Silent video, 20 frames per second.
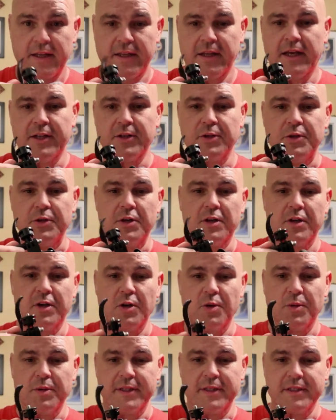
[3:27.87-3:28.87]
I know you don't
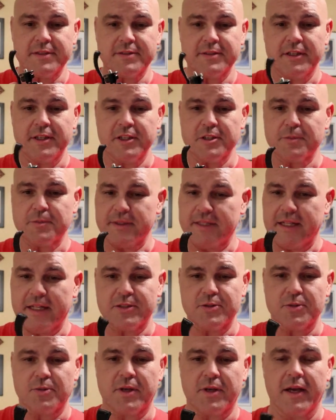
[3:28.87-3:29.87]
know what this is, but
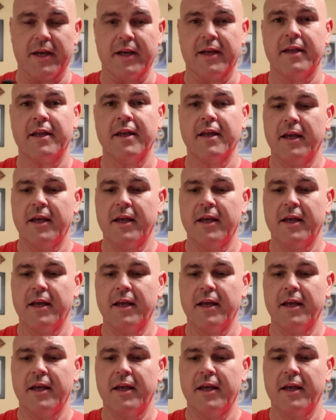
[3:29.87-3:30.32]
that's okay.